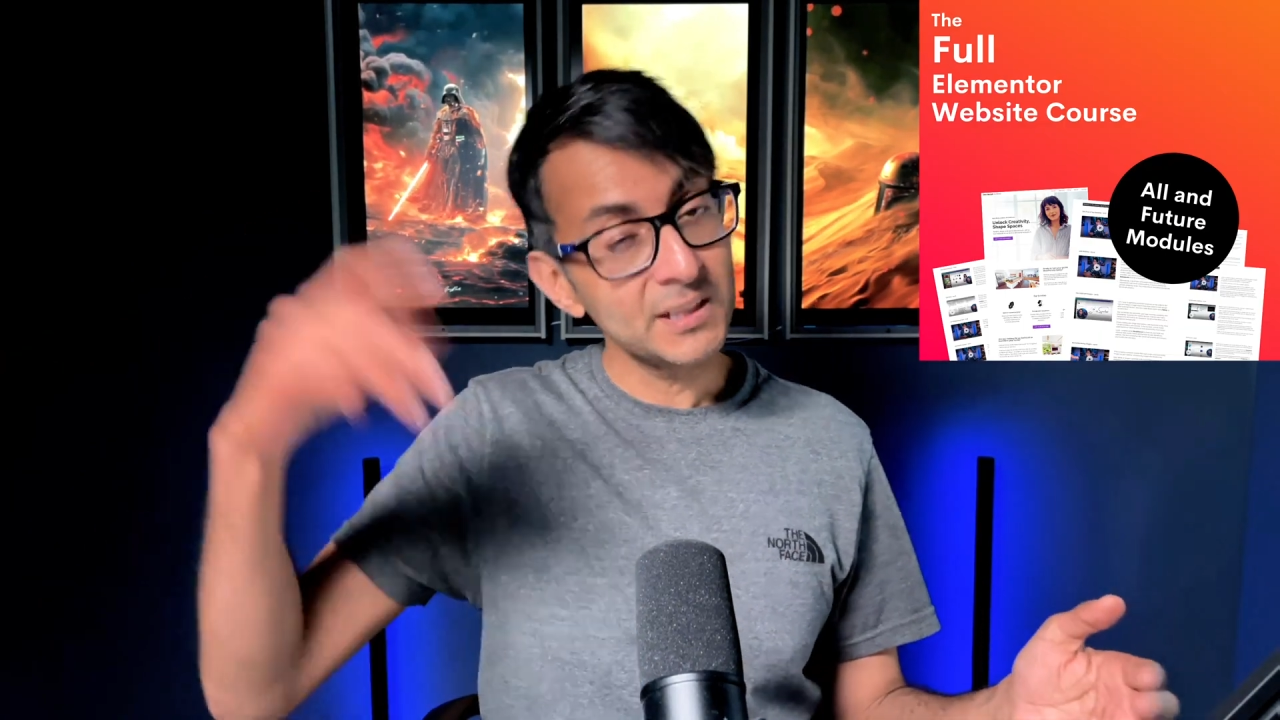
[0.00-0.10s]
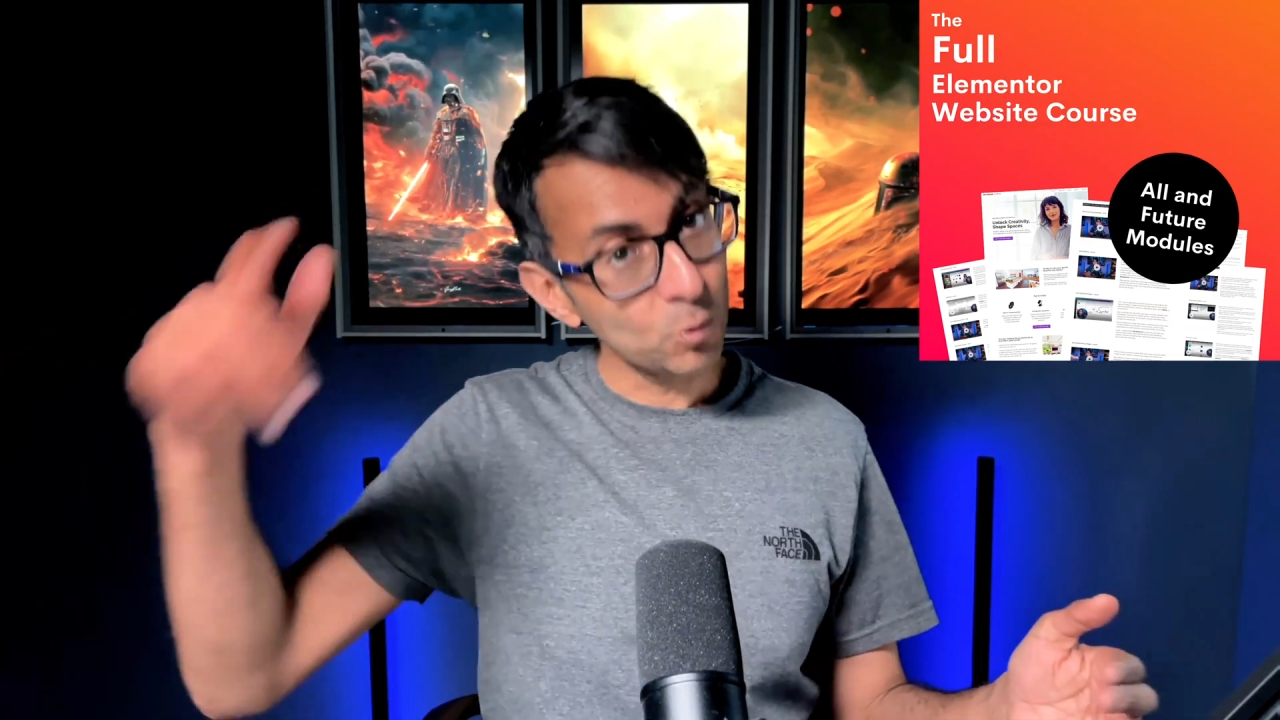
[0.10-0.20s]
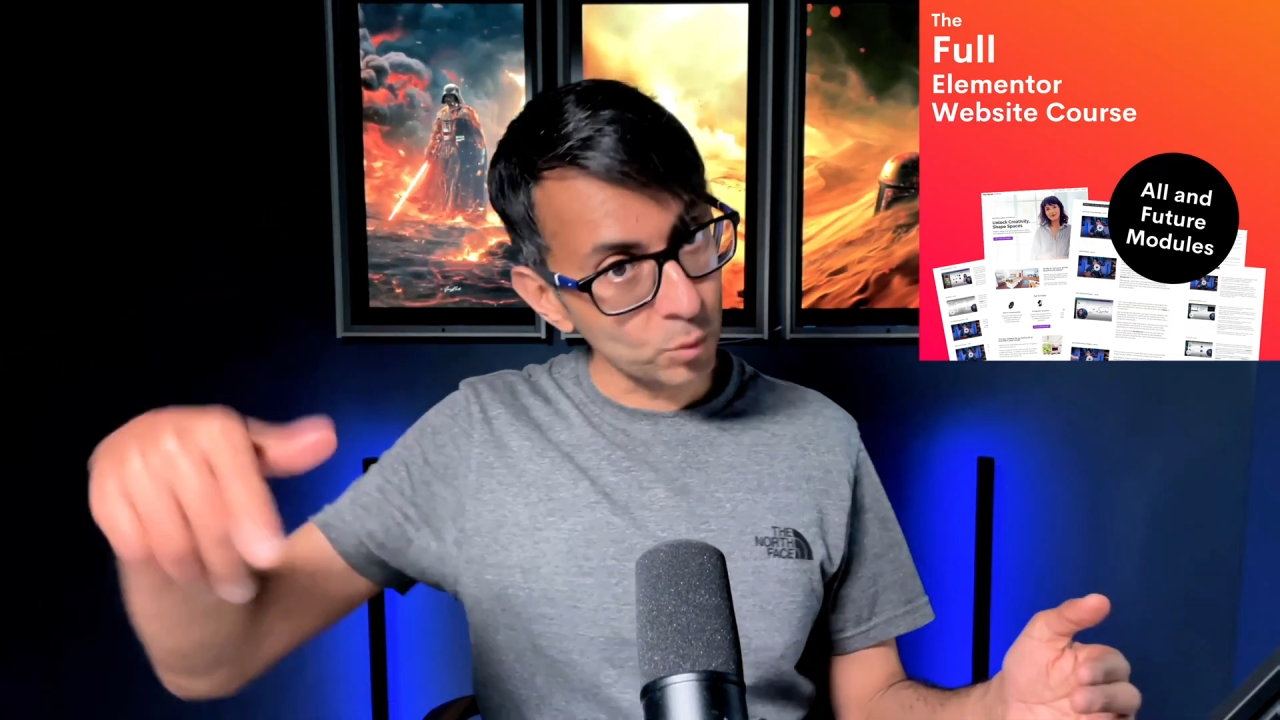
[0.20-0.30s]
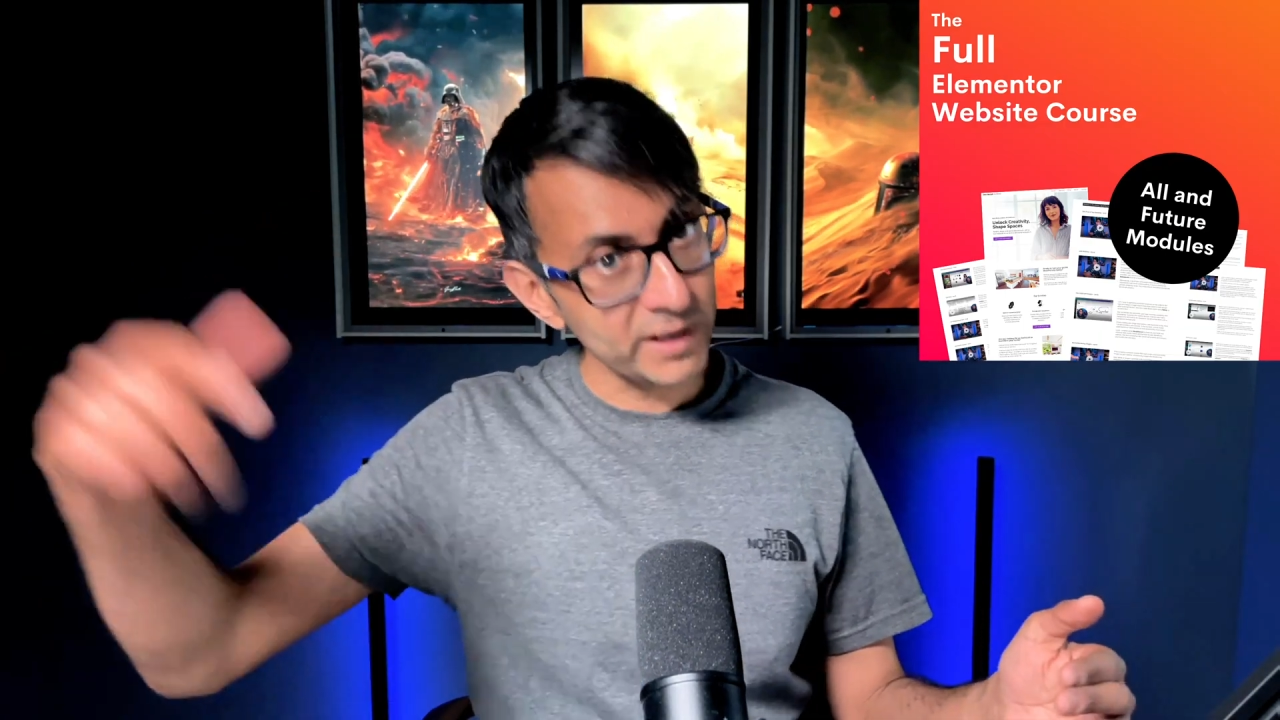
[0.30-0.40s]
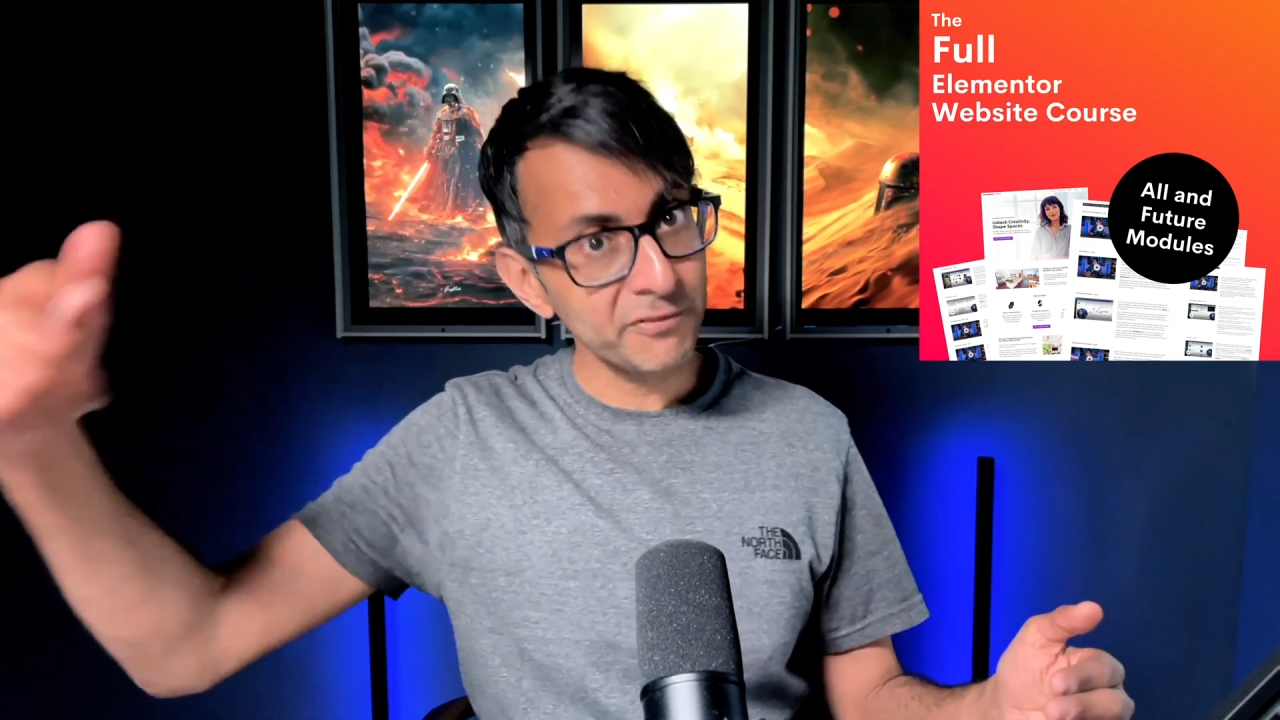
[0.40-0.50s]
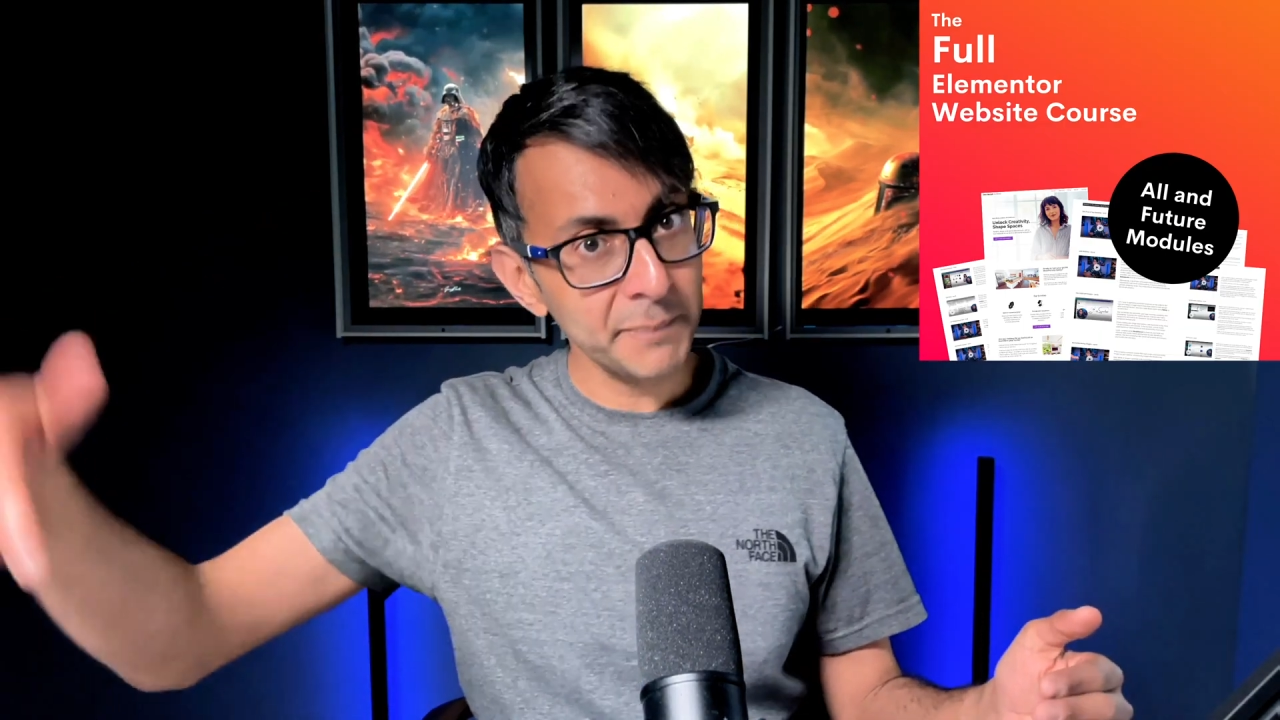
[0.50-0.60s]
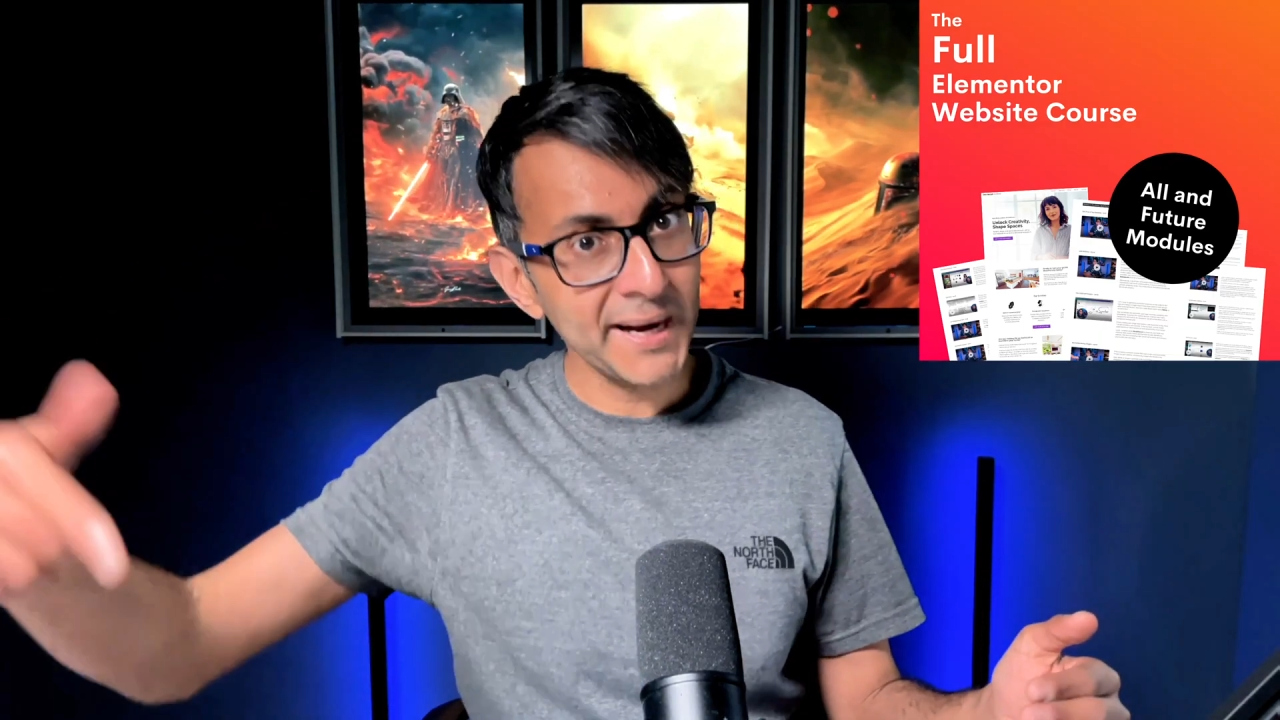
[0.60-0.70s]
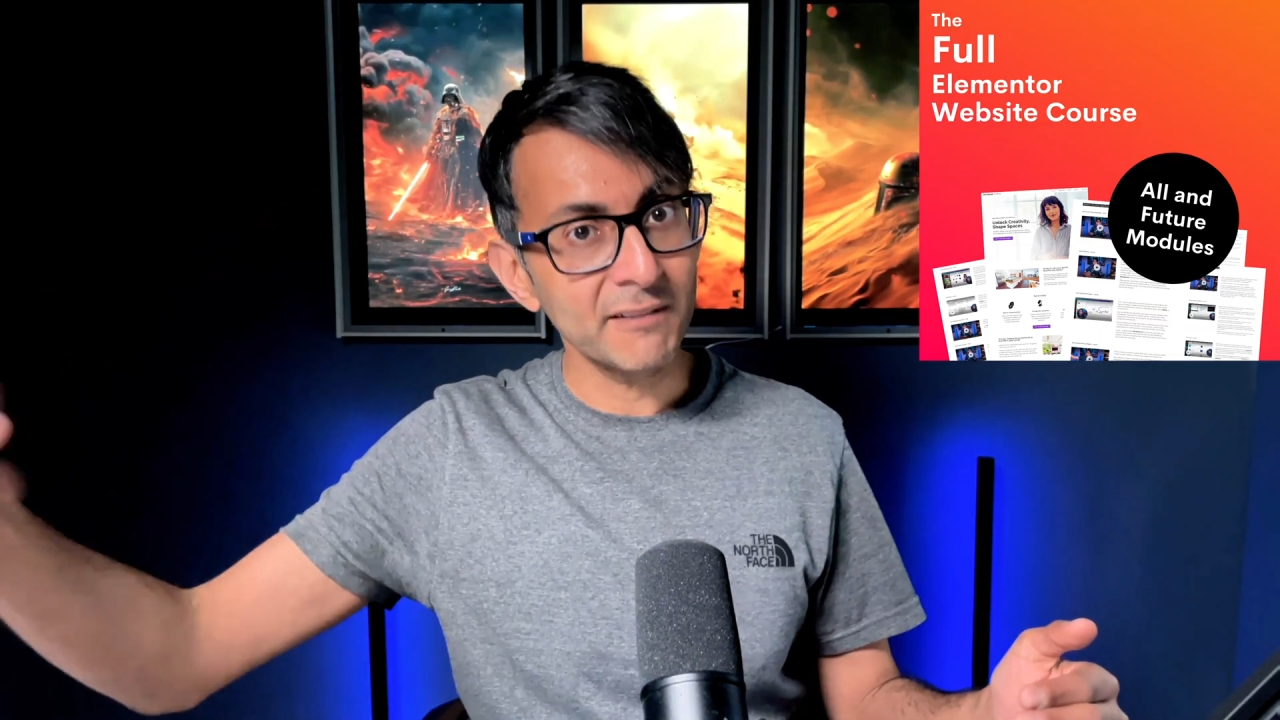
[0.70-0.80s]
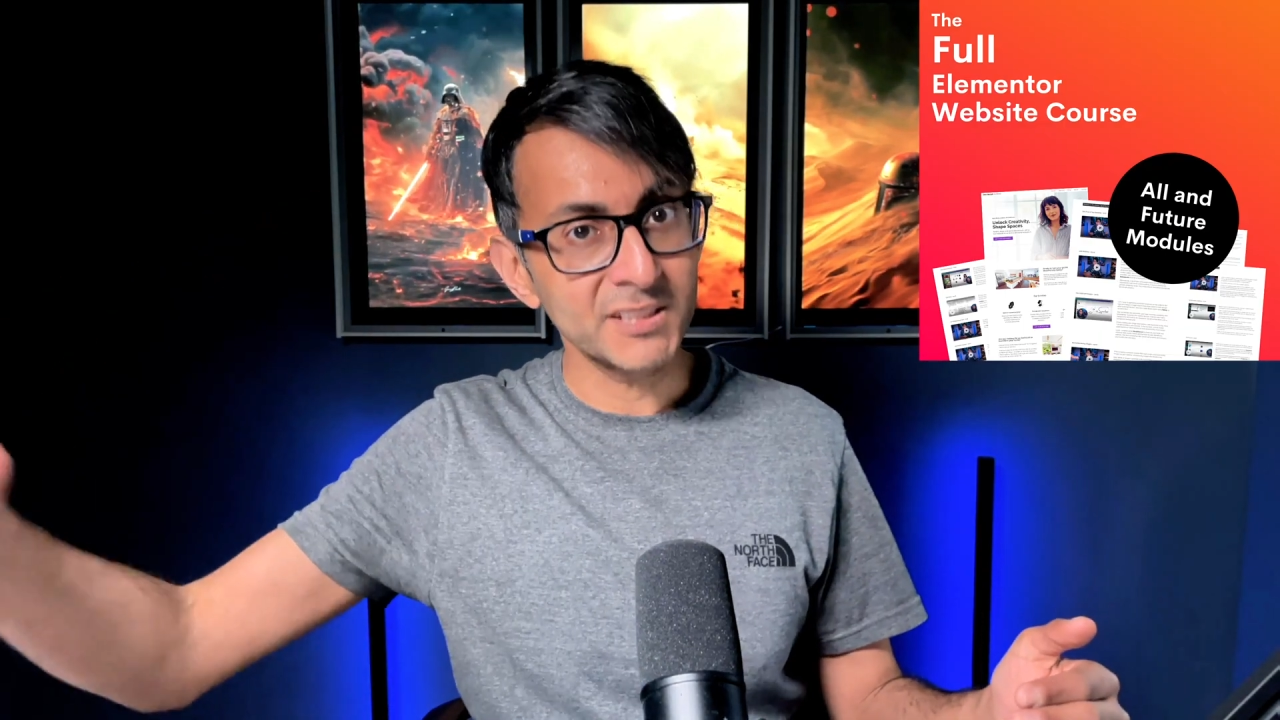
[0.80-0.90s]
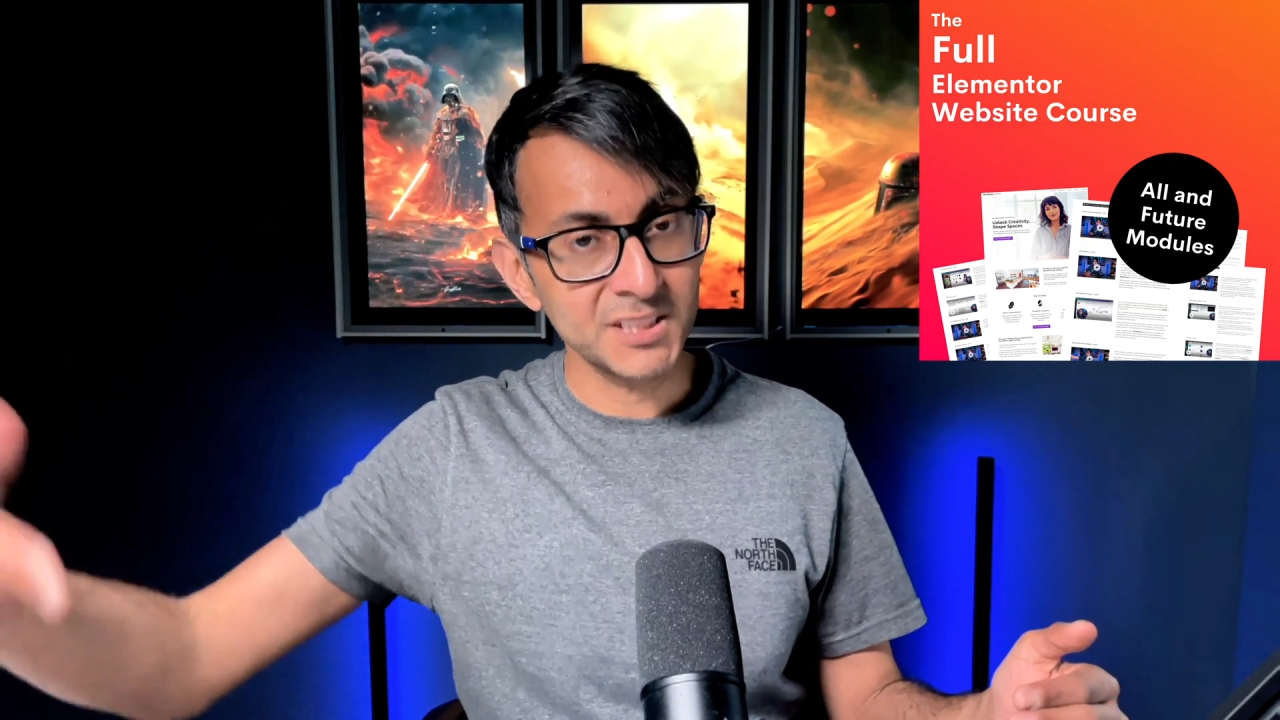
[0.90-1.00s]
with
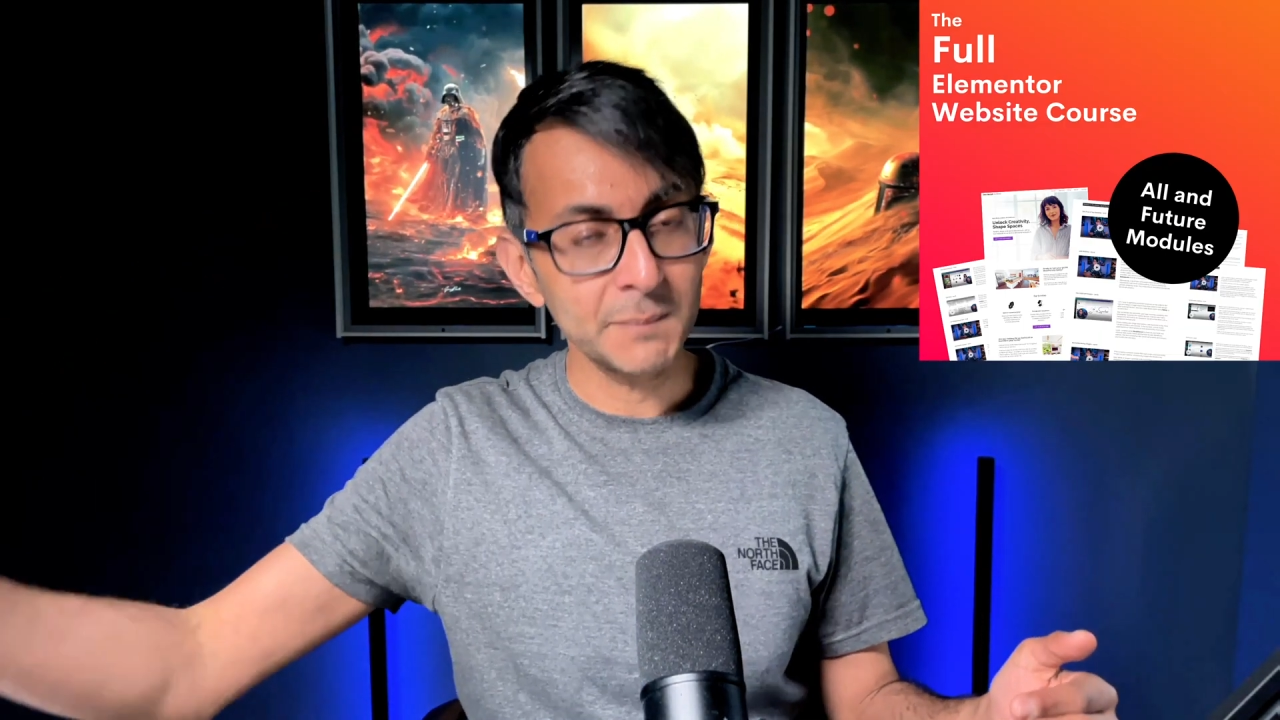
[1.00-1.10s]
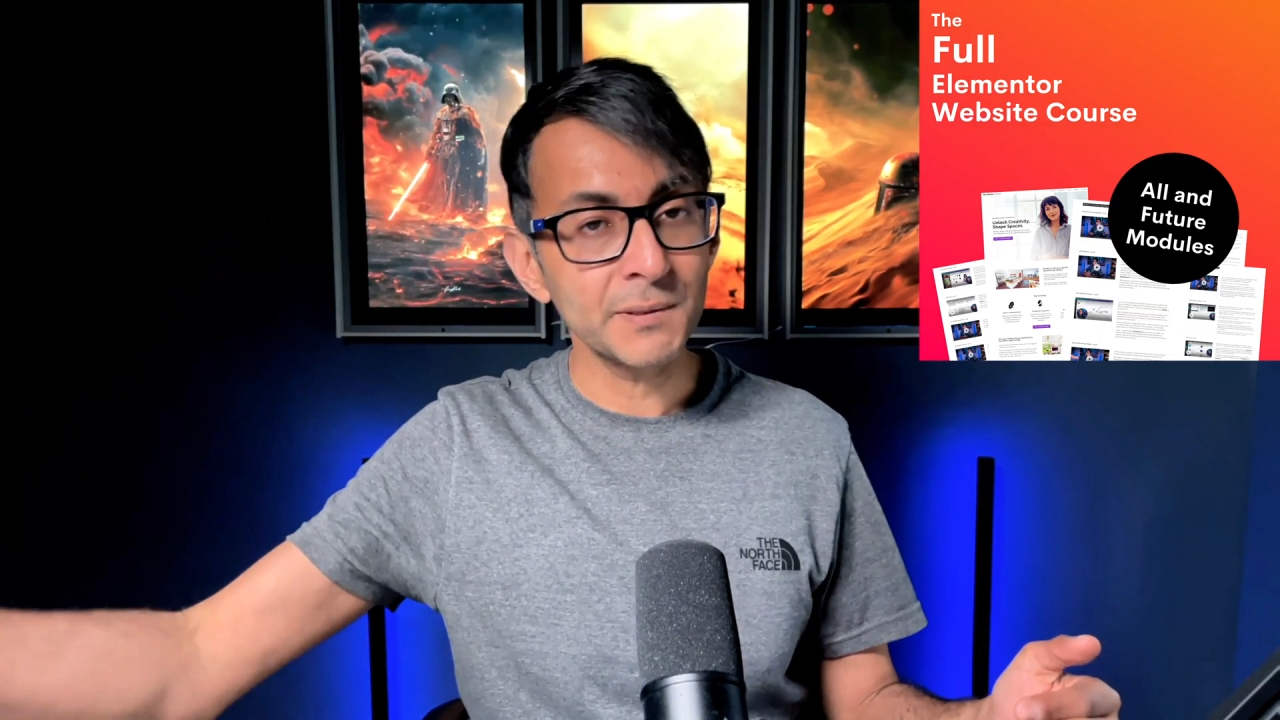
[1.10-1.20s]
parity